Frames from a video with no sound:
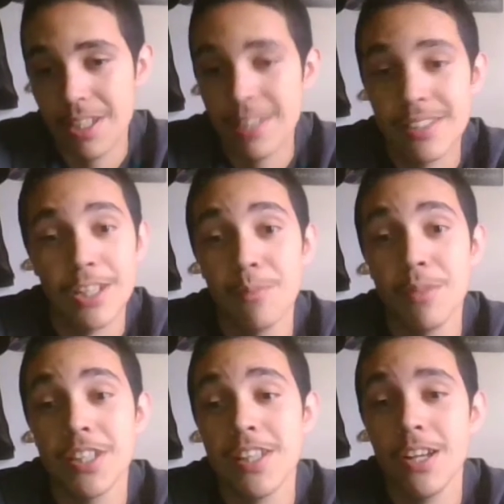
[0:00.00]
That's
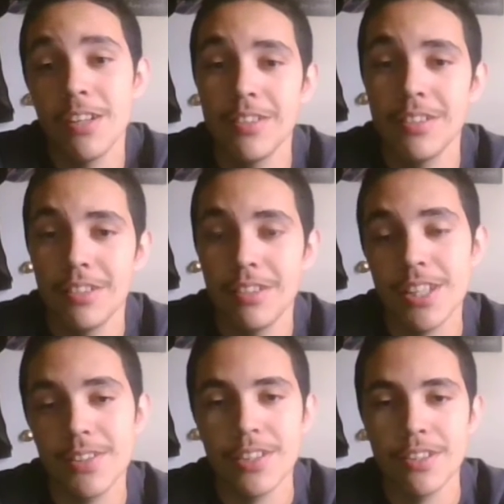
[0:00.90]
going to be the title of the
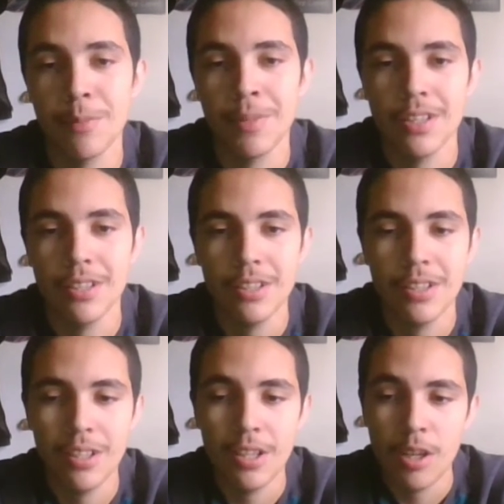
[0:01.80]
next video I make.
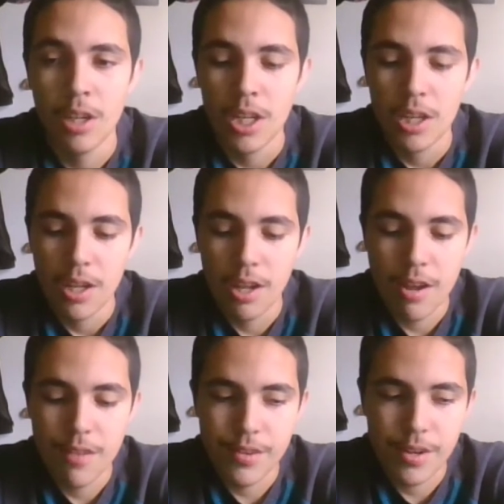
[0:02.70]

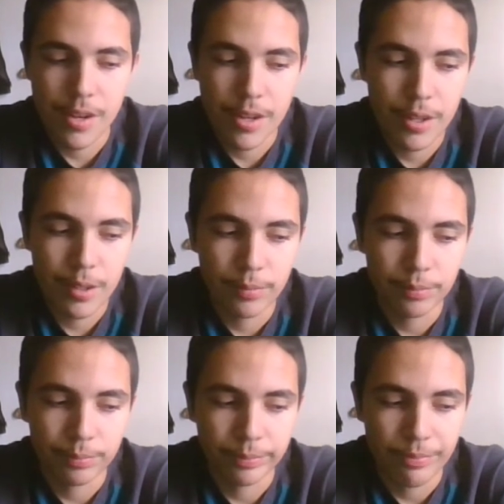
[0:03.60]

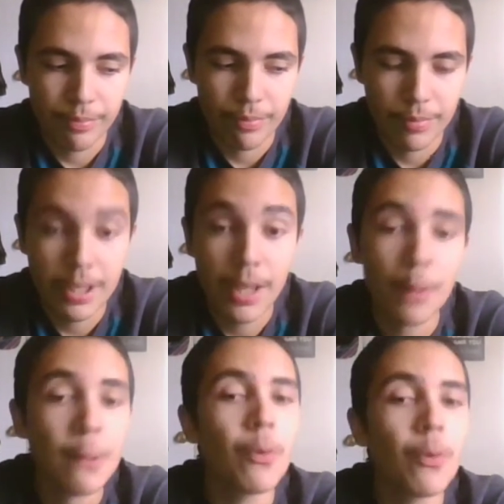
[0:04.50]
And,
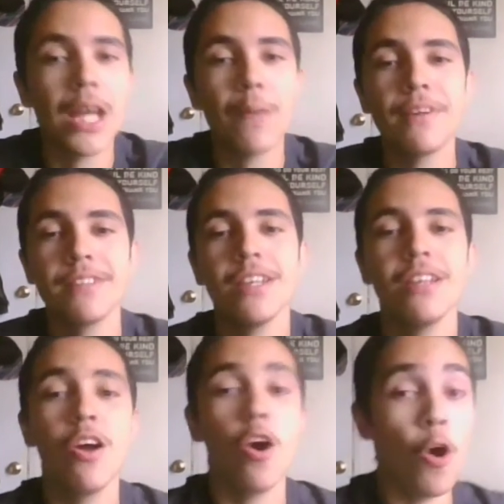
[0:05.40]
yeah, with that being
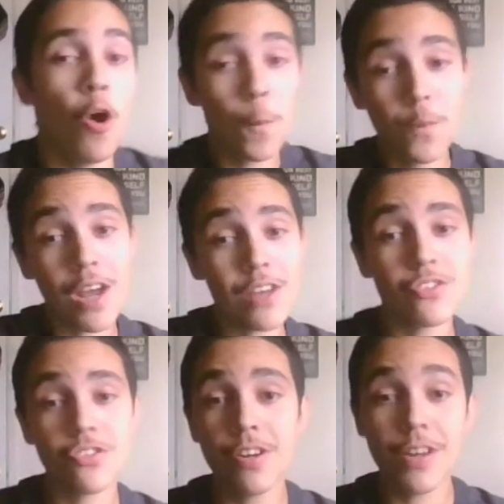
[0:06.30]
said, hope you
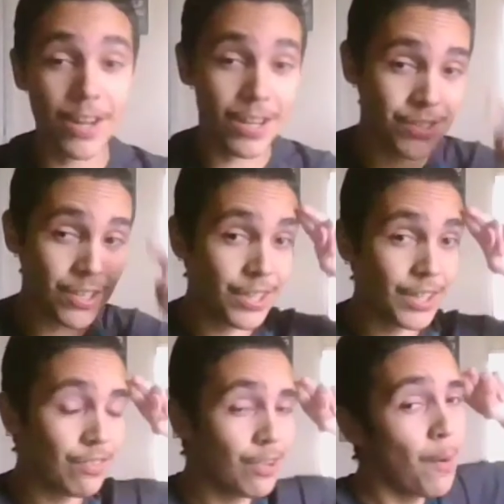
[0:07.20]
guys enjoyed, and I'll see you
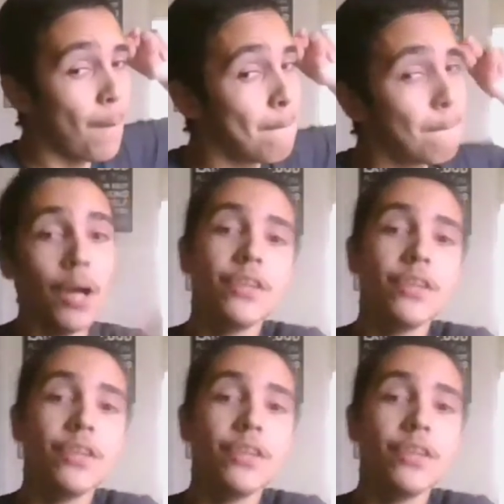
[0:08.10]
in the next video.